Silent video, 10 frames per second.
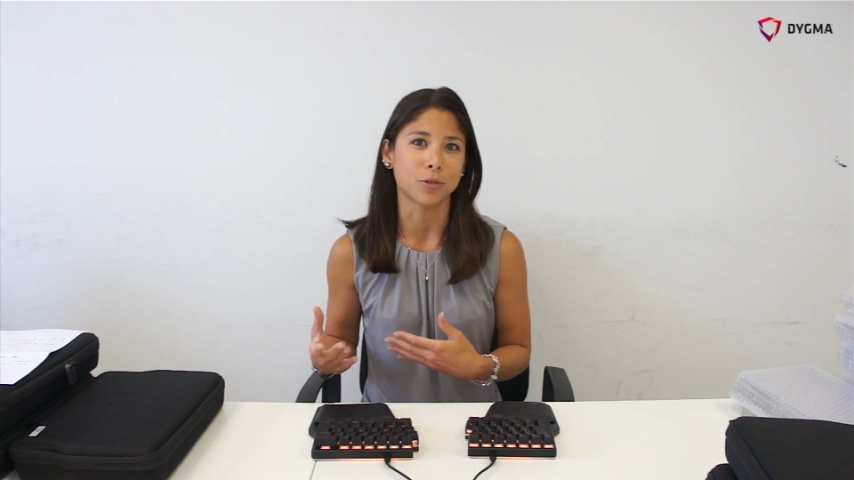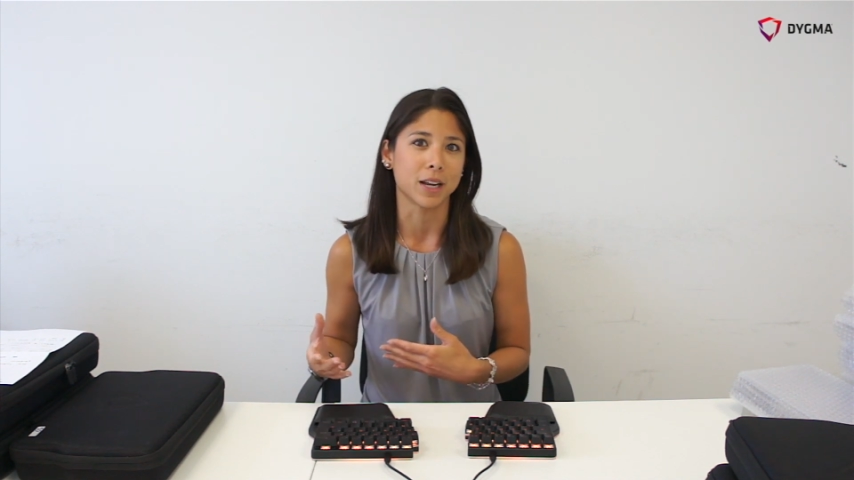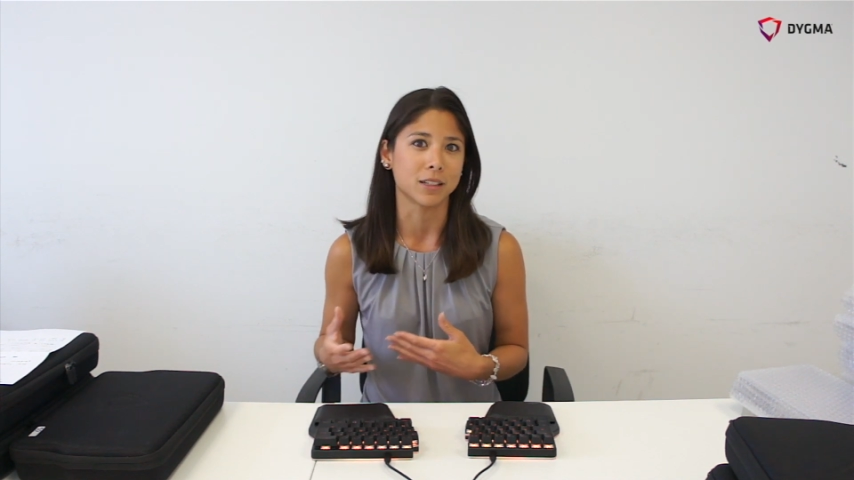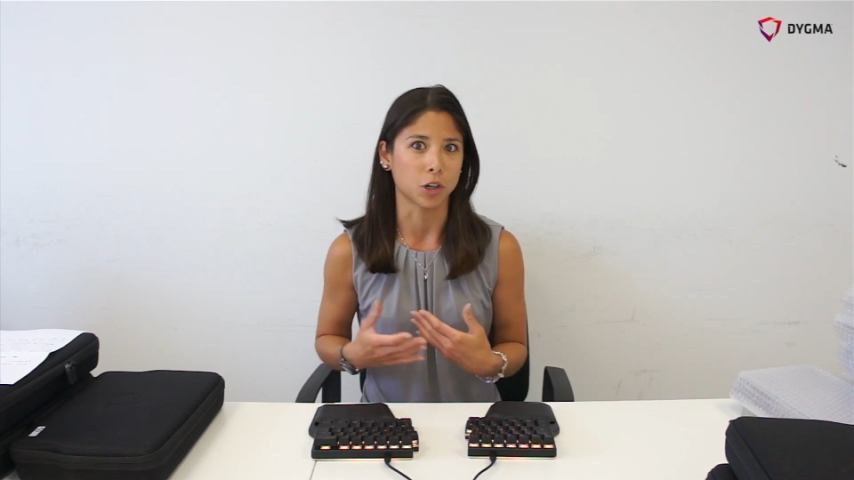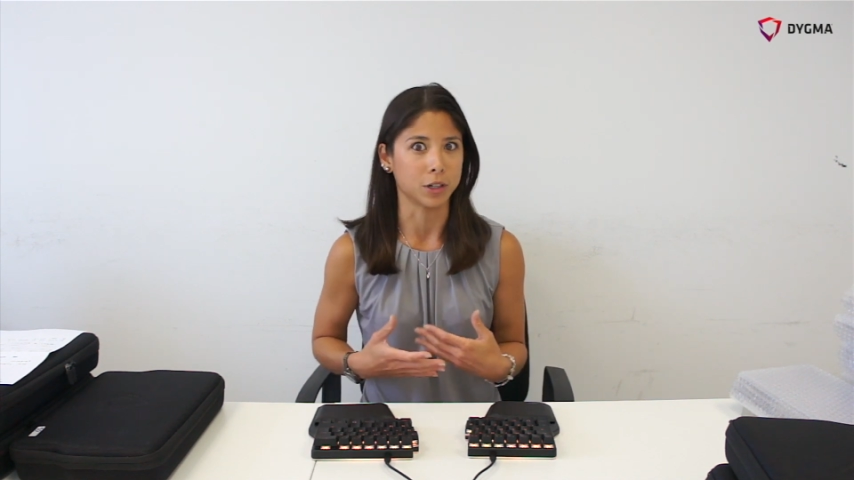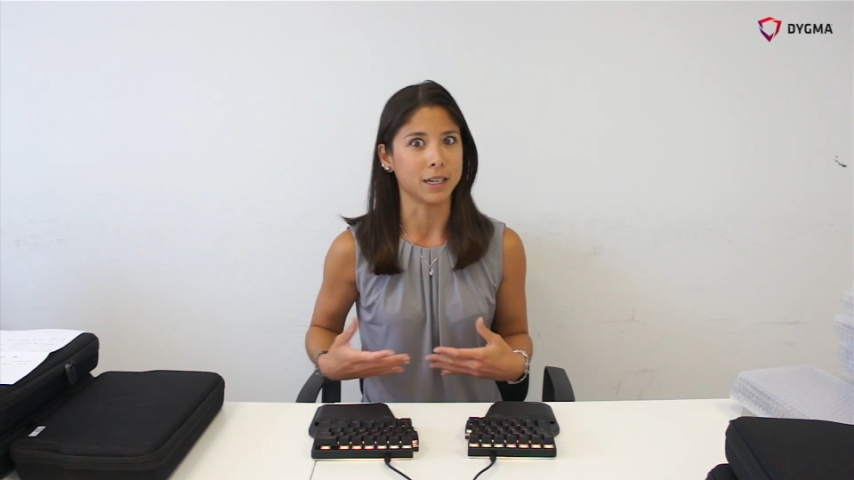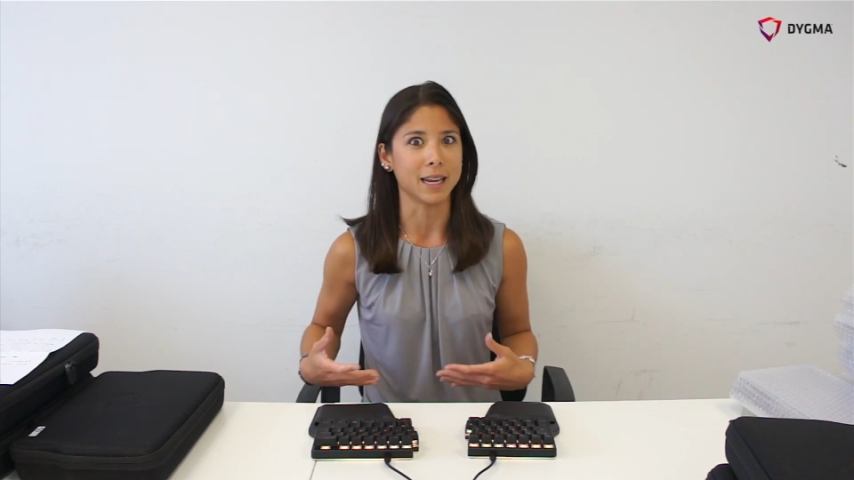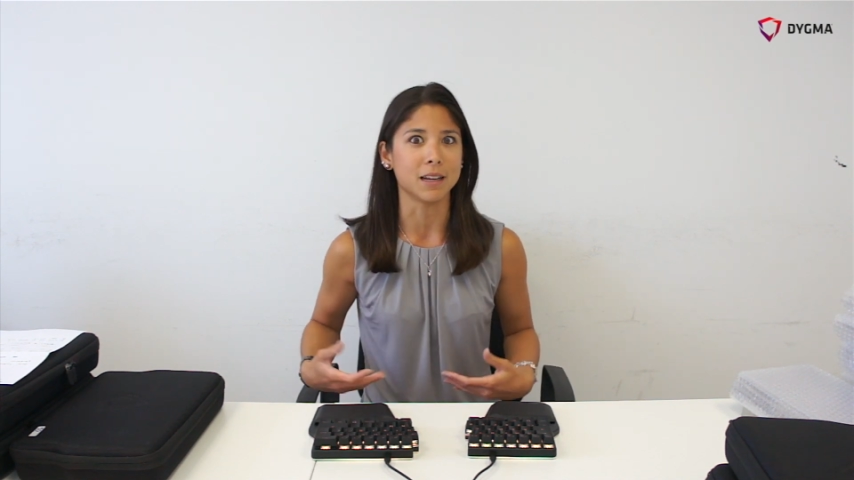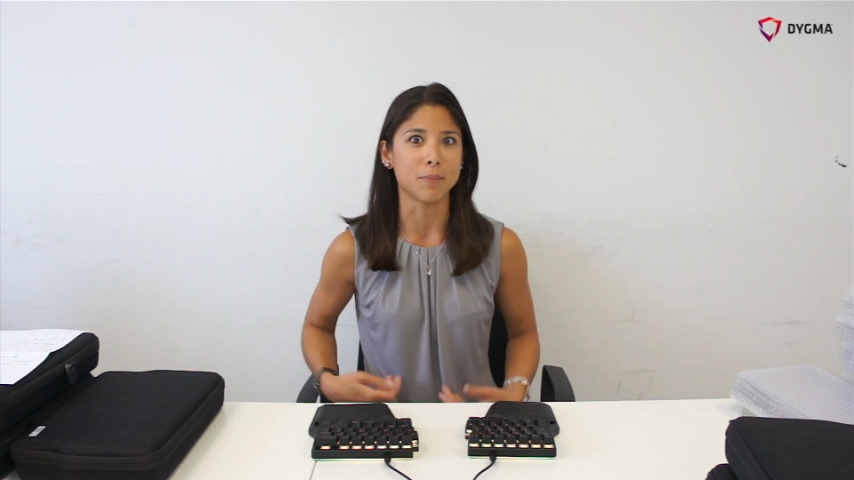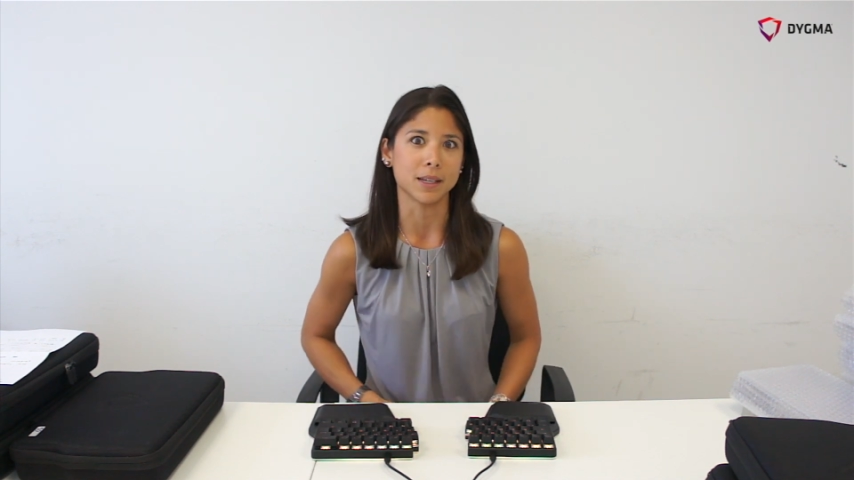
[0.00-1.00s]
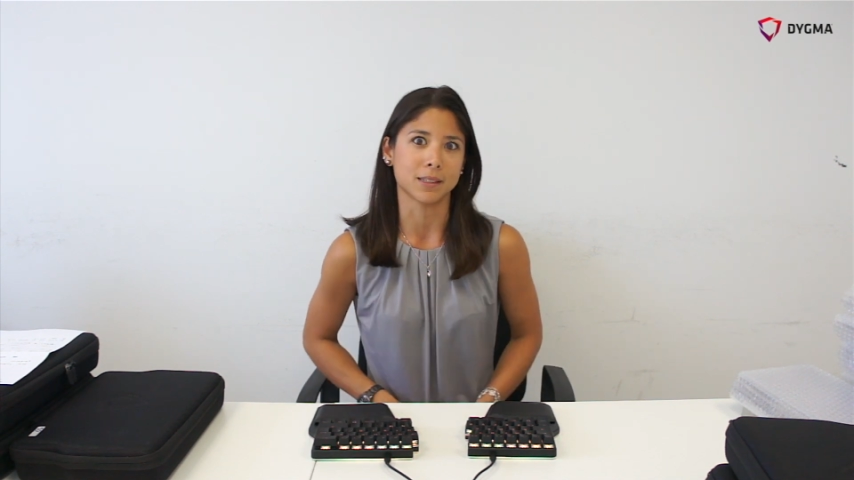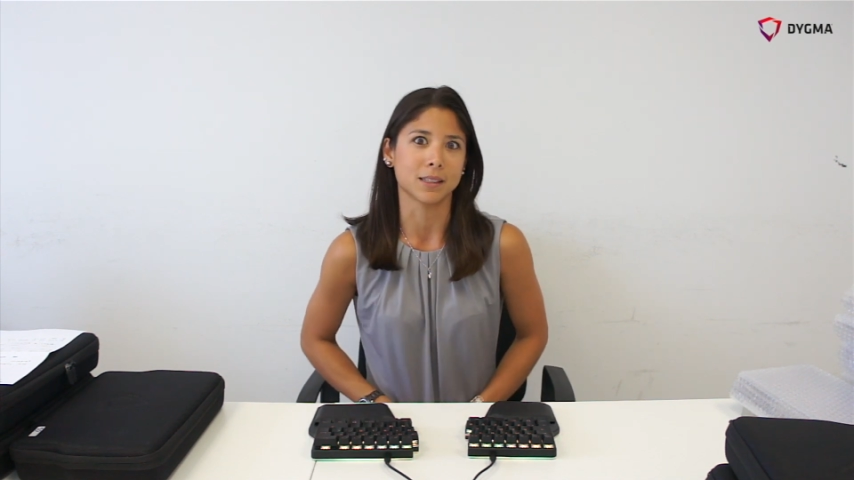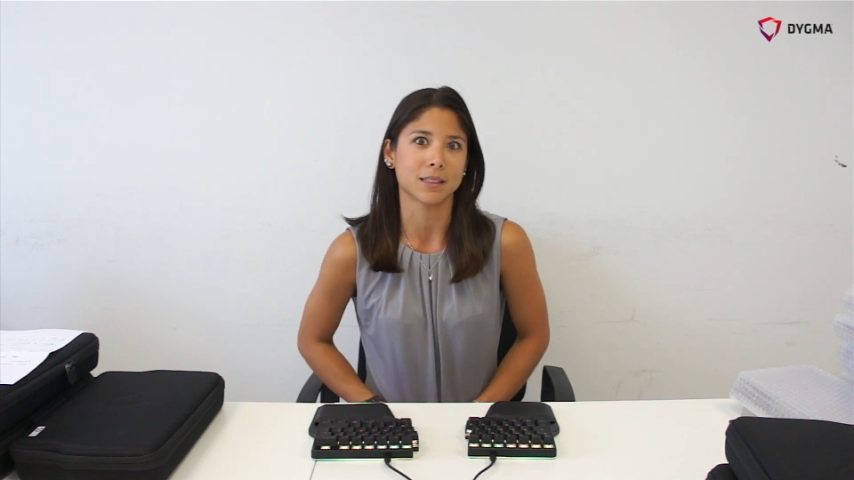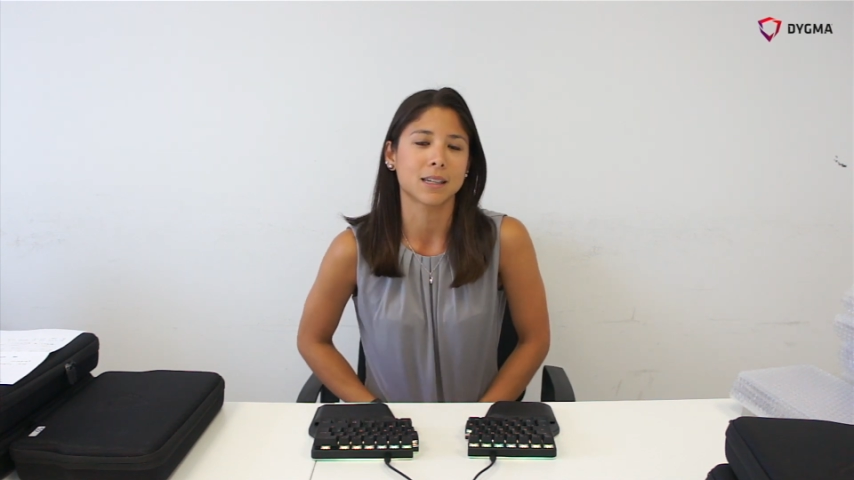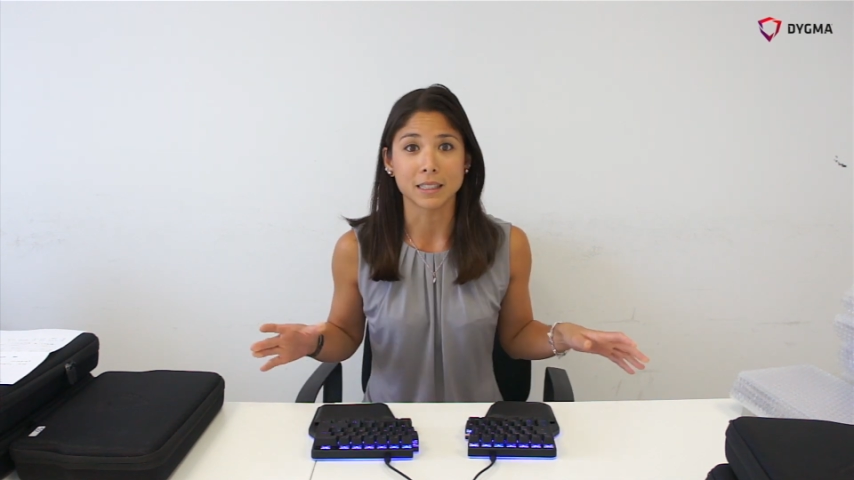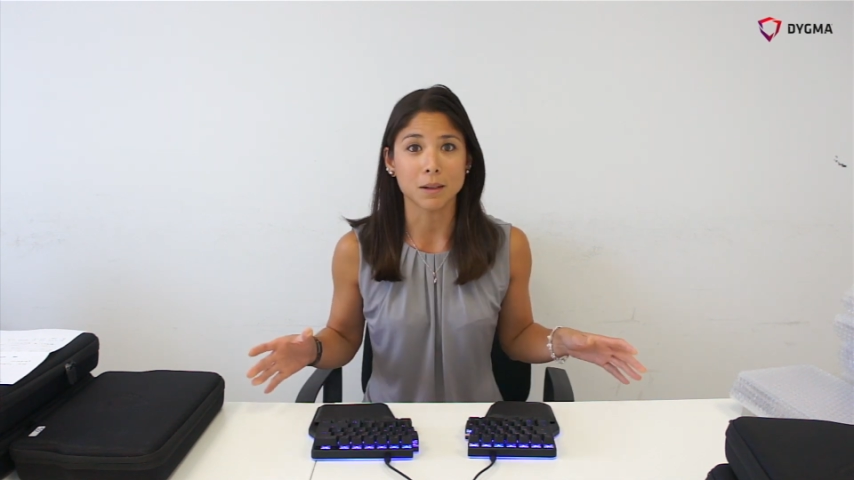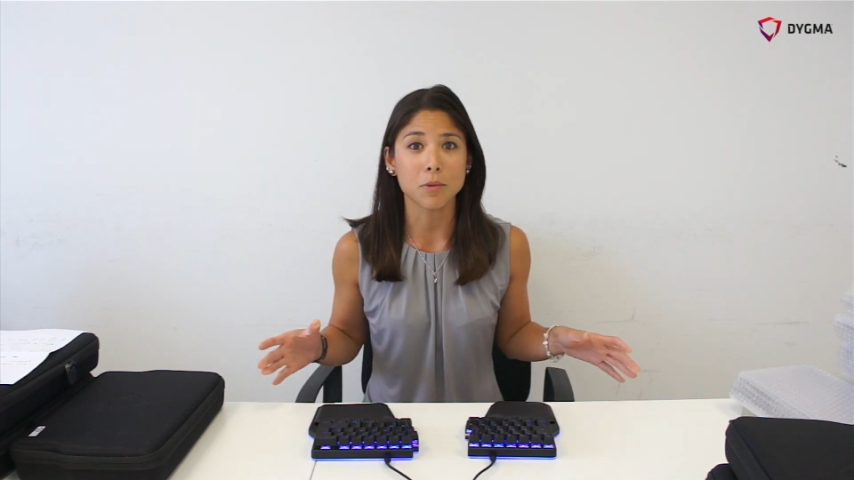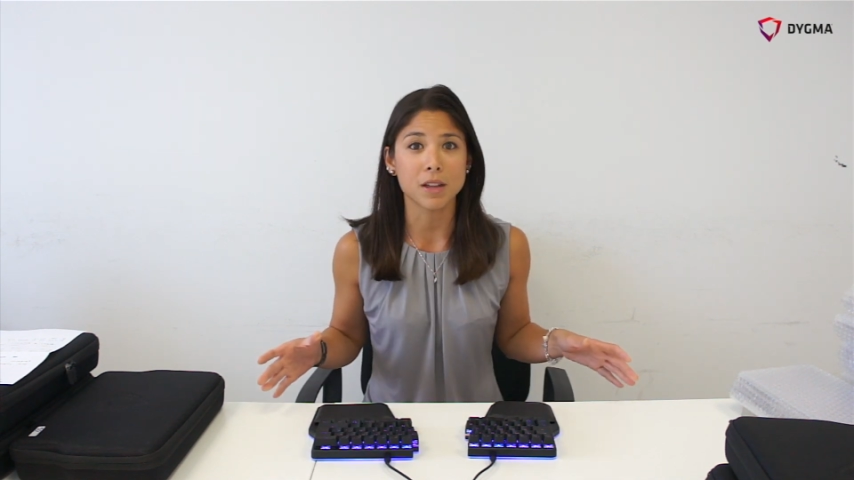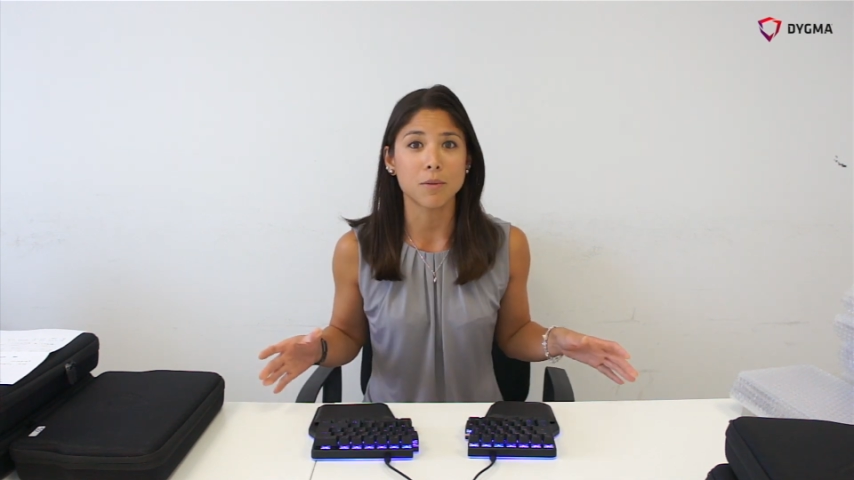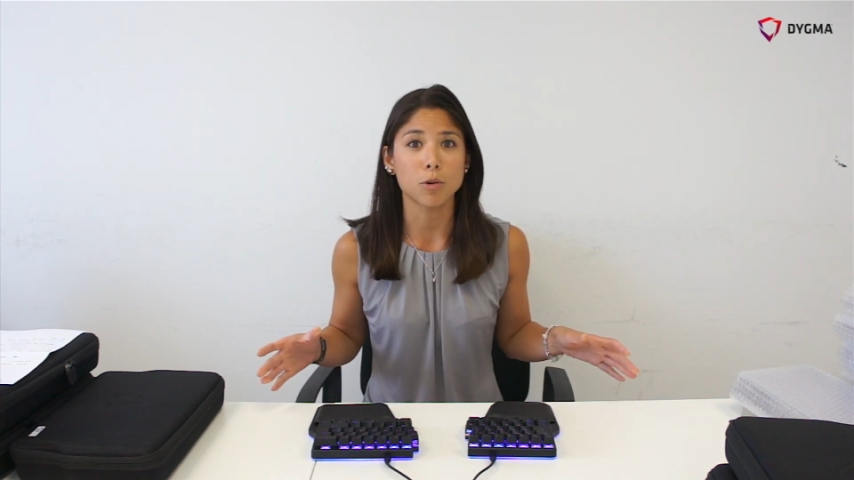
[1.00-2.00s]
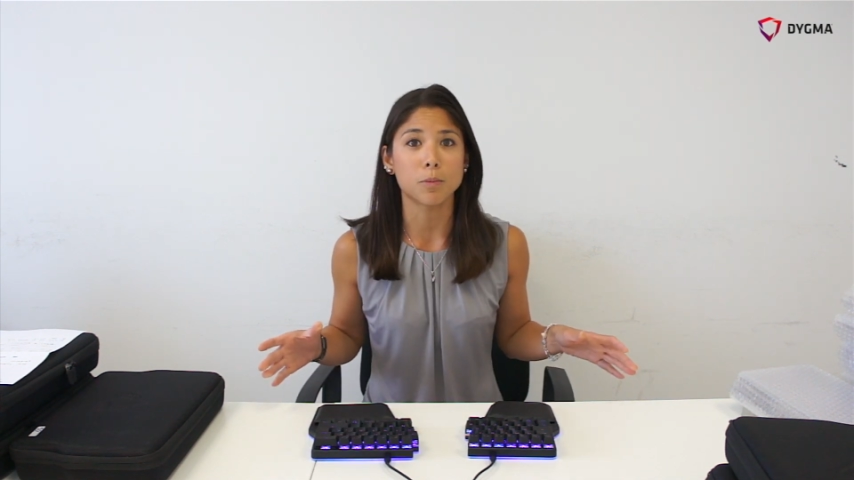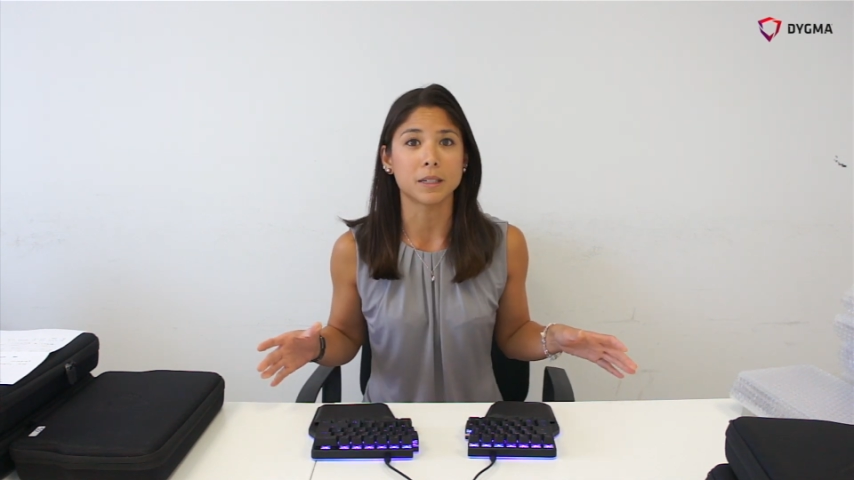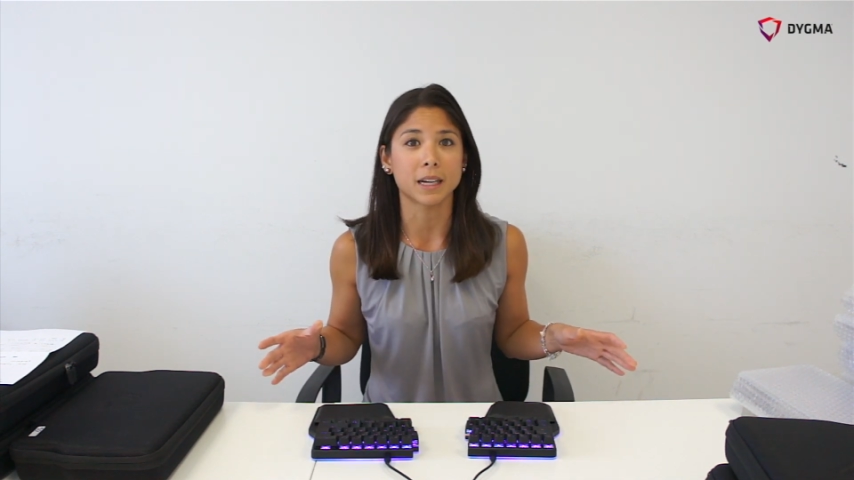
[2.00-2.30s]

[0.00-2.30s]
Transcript: Raise on a daily basis. And some of them will be